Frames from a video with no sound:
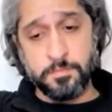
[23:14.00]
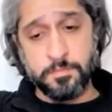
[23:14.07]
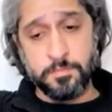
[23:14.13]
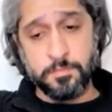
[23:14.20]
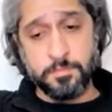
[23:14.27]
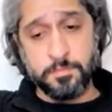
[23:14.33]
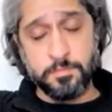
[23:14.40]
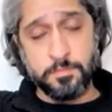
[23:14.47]

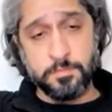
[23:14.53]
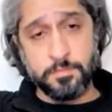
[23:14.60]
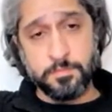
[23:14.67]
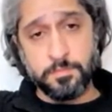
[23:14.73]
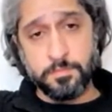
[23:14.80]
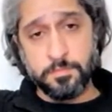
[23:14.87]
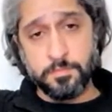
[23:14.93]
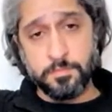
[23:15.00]

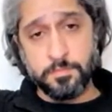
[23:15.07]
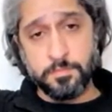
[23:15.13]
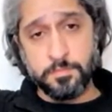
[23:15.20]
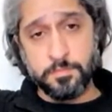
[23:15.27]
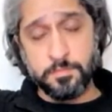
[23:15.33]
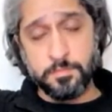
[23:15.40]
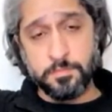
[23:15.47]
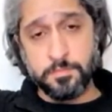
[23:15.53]

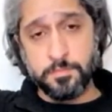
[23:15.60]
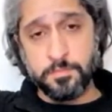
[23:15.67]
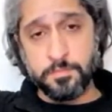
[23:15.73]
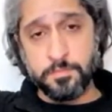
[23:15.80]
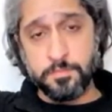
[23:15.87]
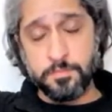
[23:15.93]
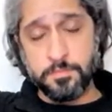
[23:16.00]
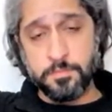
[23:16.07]

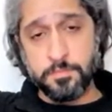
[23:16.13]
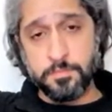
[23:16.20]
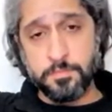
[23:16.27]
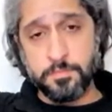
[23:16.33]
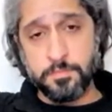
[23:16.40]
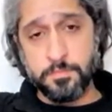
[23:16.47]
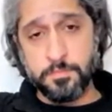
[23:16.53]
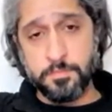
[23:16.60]

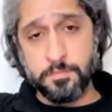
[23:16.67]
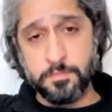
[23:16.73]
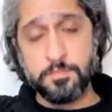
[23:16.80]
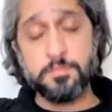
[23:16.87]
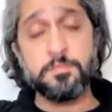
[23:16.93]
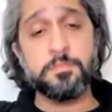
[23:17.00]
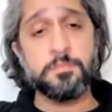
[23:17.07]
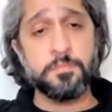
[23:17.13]

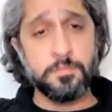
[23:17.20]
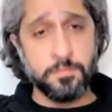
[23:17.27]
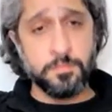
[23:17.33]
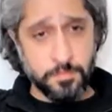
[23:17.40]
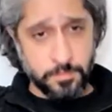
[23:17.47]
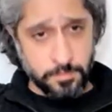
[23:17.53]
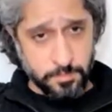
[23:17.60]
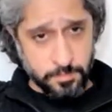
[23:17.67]

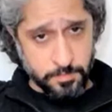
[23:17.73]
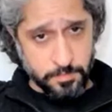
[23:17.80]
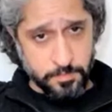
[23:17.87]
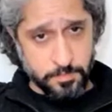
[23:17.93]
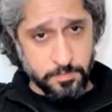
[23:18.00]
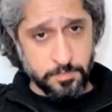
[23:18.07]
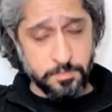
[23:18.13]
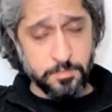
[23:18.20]

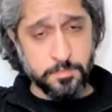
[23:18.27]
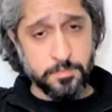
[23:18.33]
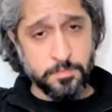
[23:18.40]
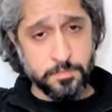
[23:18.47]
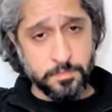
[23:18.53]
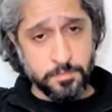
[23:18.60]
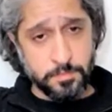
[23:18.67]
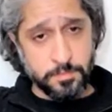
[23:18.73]

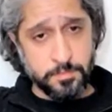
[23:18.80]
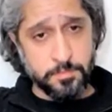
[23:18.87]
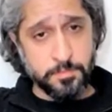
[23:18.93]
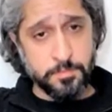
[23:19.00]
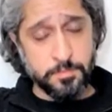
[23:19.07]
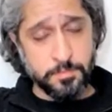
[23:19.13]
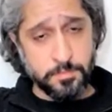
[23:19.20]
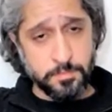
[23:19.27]

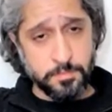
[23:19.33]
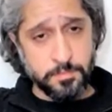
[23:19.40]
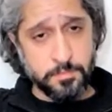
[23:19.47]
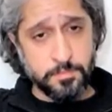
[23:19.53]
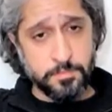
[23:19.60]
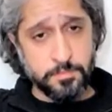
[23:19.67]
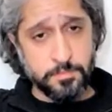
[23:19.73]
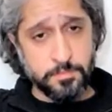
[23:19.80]

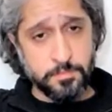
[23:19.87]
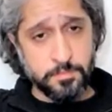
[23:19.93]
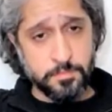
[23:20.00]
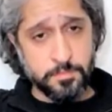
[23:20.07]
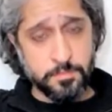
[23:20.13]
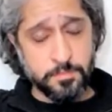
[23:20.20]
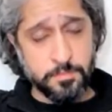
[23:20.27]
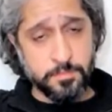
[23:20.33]

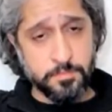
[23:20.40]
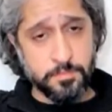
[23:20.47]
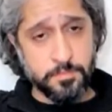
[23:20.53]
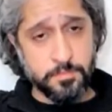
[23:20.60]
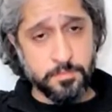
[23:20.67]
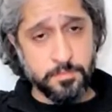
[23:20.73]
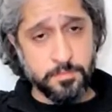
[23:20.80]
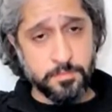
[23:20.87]

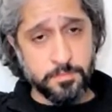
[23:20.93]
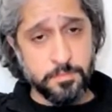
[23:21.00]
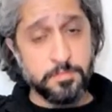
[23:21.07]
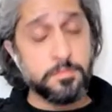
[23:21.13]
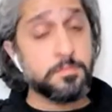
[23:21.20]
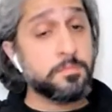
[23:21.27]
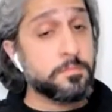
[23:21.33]
[no speech]